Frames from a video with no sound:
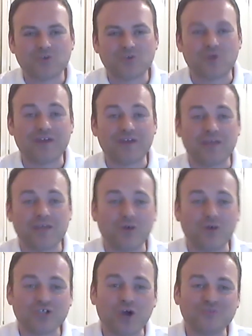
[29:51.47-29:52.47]
so it really
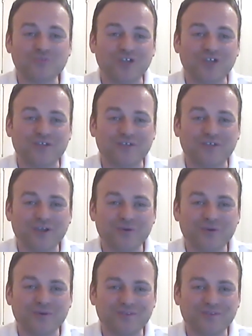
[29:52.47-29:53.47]
was a home tie for
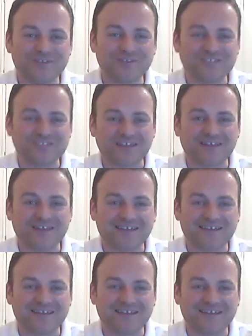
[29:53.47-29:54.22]
you, the second leg.